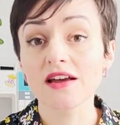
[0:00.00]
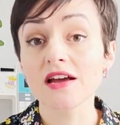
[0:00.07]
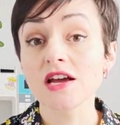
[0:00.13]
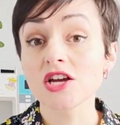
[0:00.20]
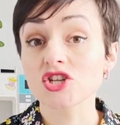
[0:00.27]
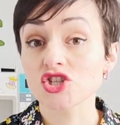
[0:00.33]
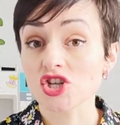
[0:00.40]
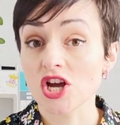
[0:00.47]

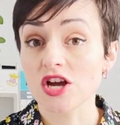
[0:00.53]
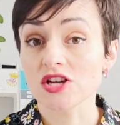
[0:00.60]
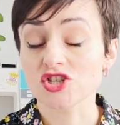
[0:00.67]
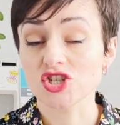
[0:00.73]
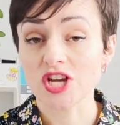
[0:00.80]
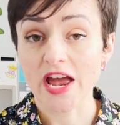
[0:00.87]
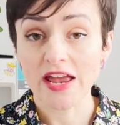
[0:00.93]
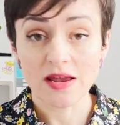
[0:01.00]
shirt
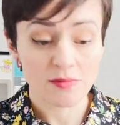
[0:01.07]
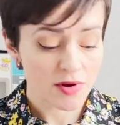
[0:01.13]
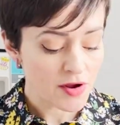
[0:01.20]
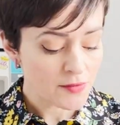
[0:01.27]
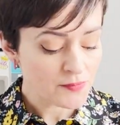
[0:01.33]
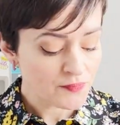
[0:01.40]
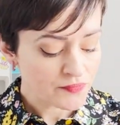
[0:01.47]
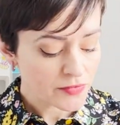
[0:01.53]
shape.
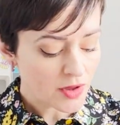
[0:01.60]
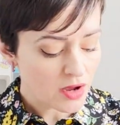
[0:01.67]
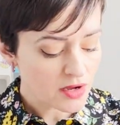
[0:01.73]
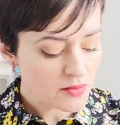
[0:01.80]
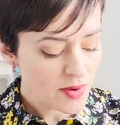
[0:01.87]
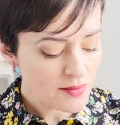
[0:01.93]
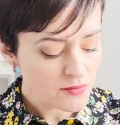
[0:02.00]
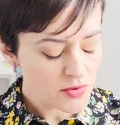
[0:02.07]
I
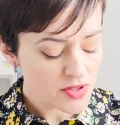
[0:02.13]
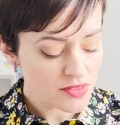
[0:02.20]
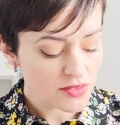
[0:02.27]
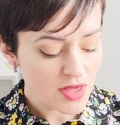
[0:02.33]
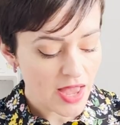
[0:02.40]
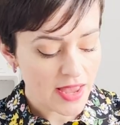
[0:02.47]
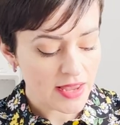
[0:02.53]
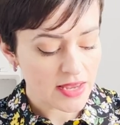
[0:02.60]
went with
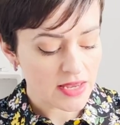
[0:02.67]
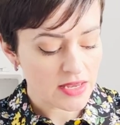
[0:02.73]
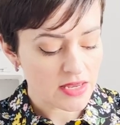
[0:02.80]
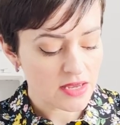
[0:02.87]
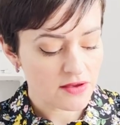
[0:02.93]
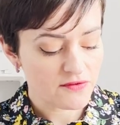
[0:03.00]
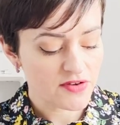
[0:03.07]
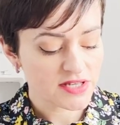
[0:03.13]
a
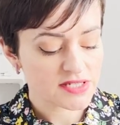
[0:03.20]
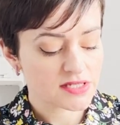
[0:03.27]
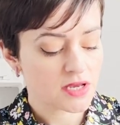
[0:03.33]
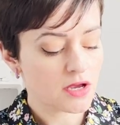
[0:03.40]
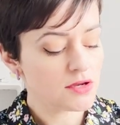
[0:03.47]
viscose,